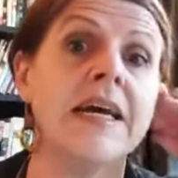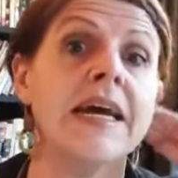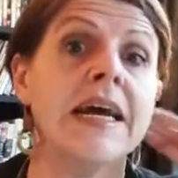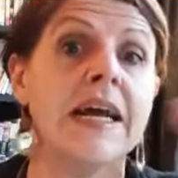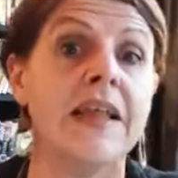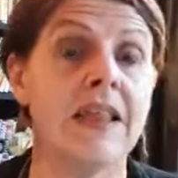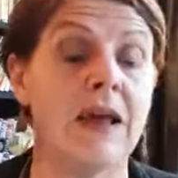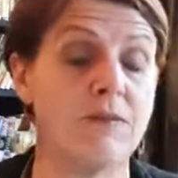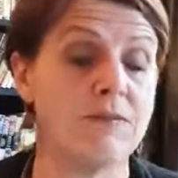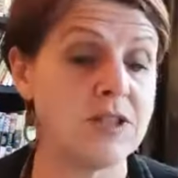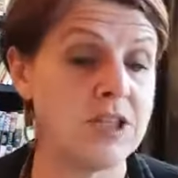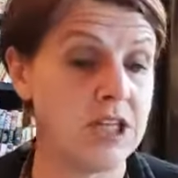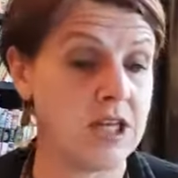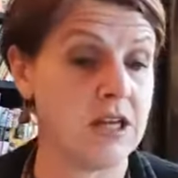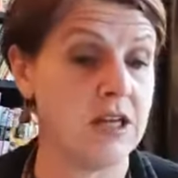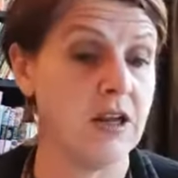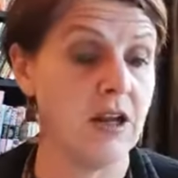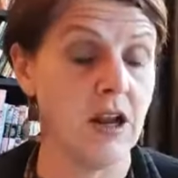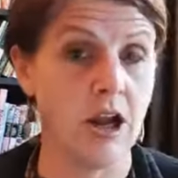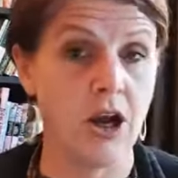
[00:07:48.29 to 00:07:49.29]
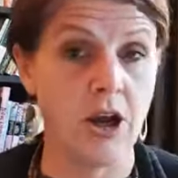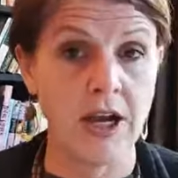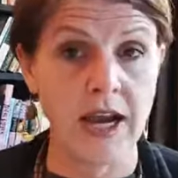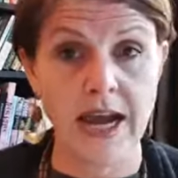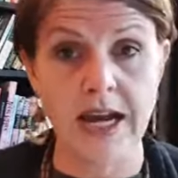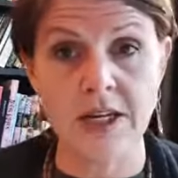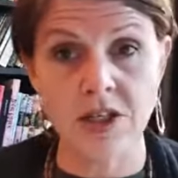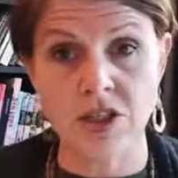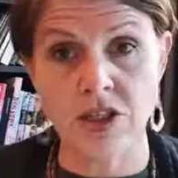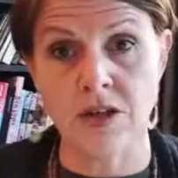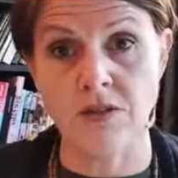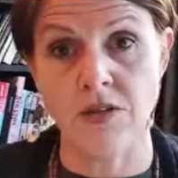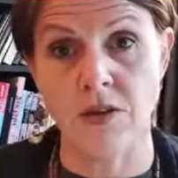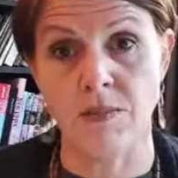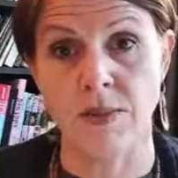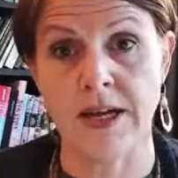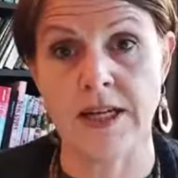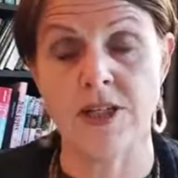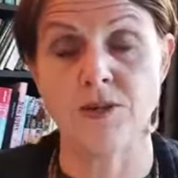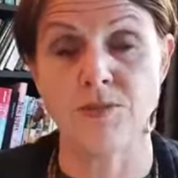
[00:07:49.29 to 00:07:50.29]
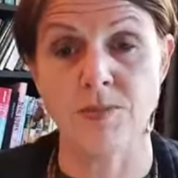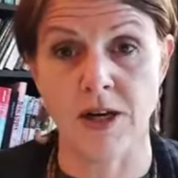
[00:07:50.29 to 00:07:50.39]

in that particular location of the bench